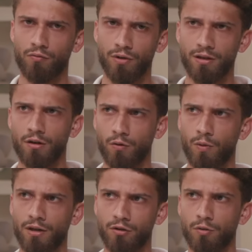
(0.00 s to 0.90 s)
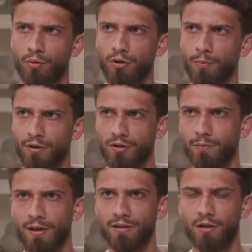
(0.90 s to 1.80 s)
really know where you should put your budget
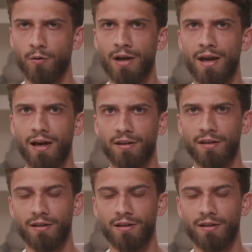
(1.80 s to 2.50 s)
best. So I think